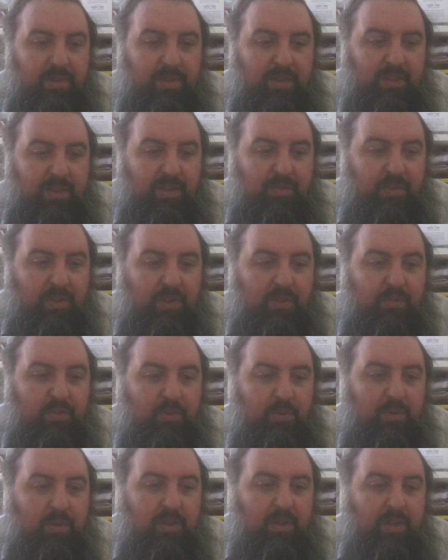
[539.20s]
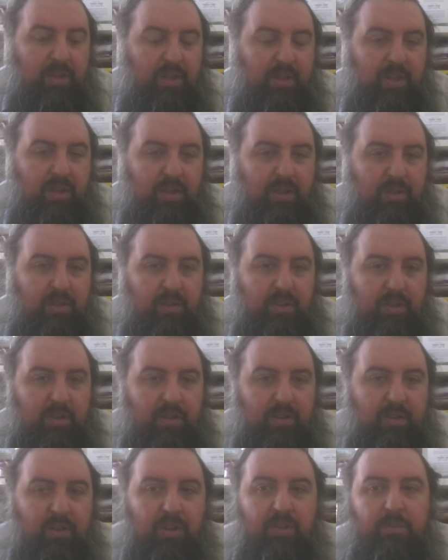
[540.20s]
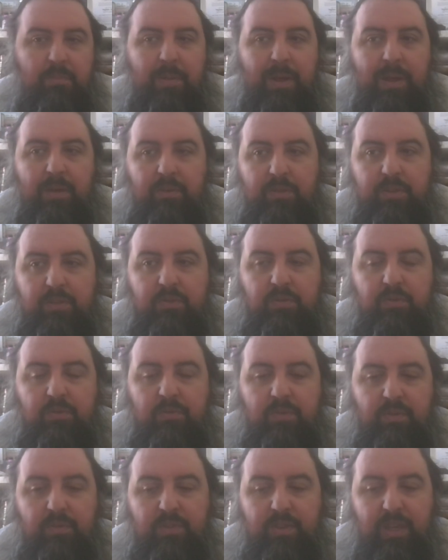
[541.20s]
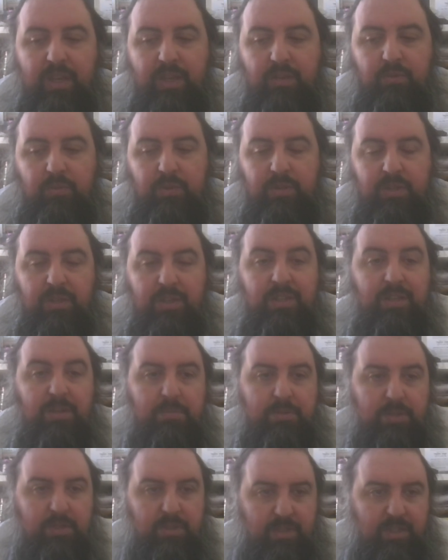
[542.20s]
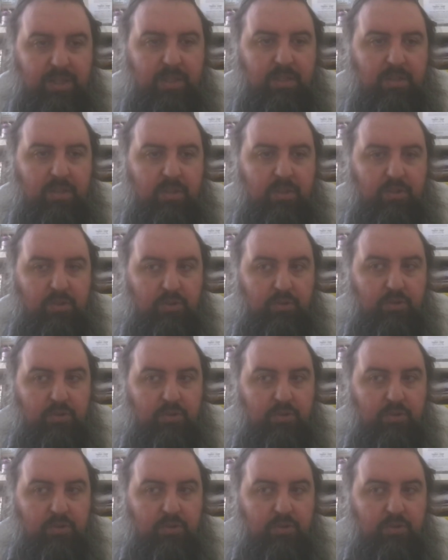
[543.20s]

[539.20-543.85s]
if you learn about the sort of things which Egyptians did to the Jewish